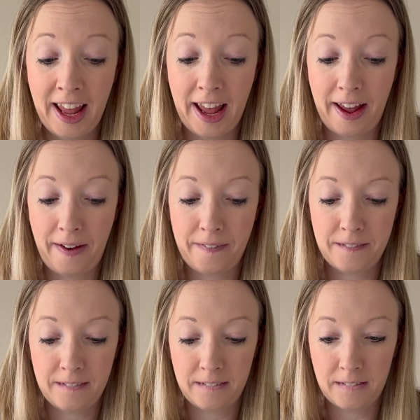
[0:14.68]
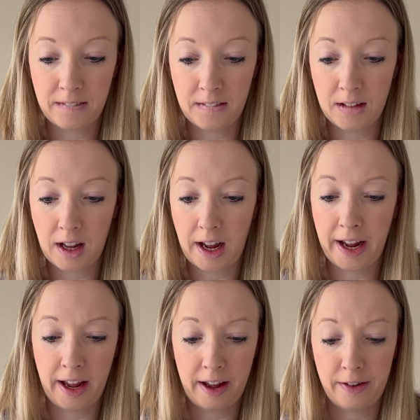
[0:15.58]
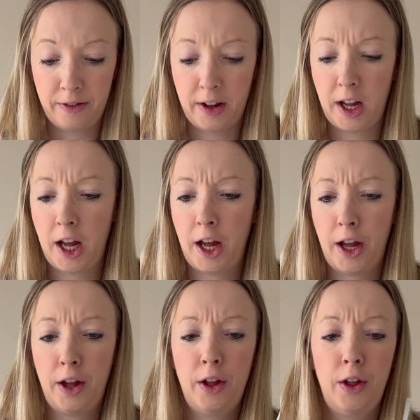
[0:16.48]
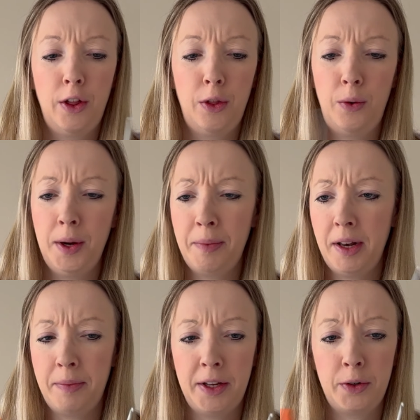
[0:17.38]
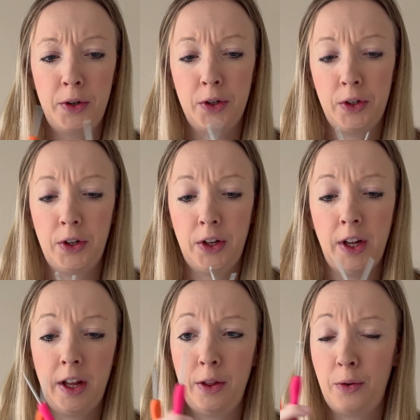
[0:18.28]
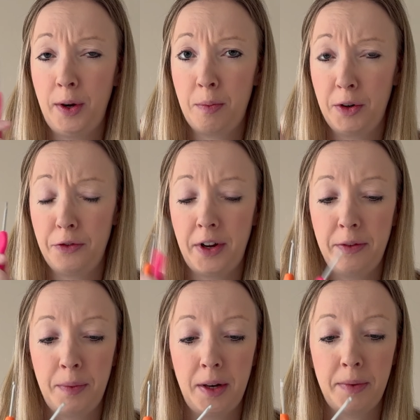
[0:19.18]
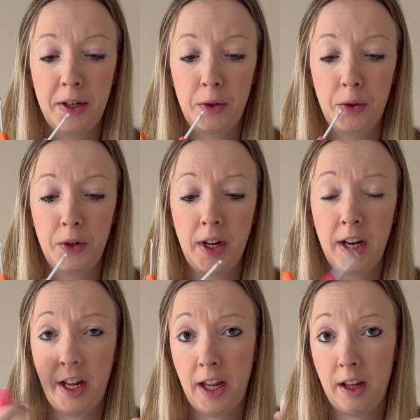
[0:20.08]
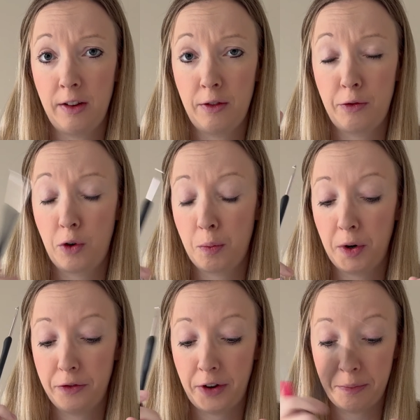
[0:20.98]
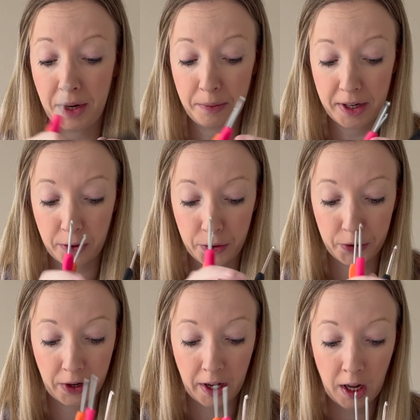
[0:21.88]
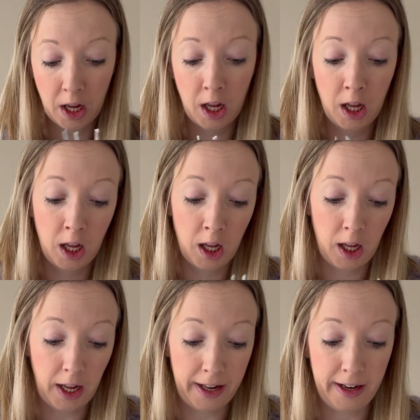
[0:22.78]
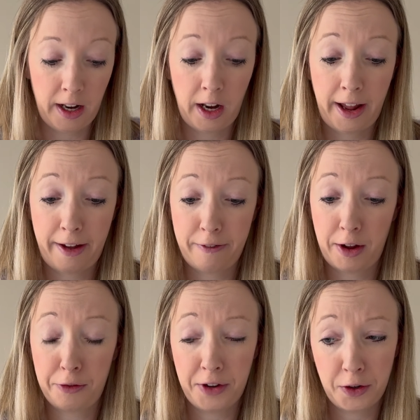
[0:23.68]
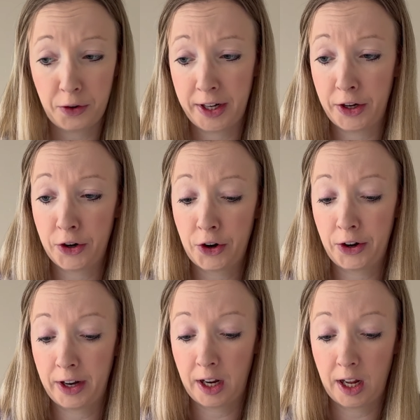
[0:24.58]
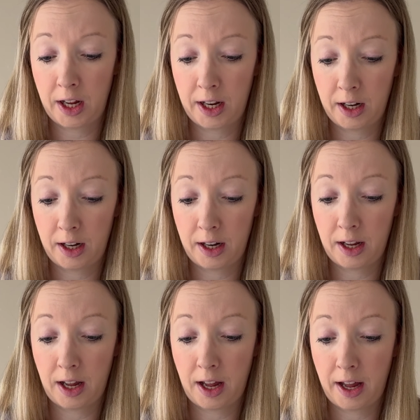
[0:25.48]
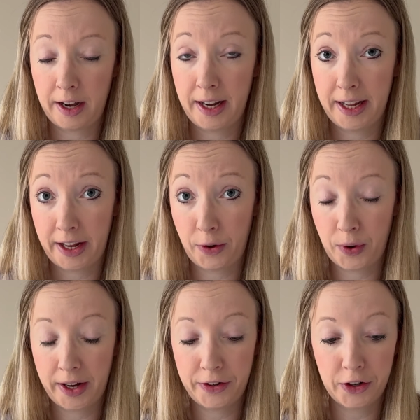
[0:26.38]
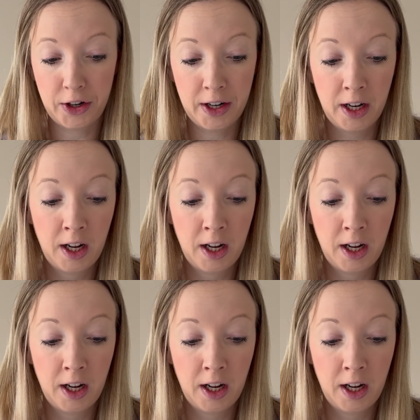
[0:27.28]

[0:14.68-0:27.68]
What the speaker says: I have a 3mm hook, a 3.5mm hook and a 4.5mm hook. And then I have a fingering yarn and a DK weight yarn.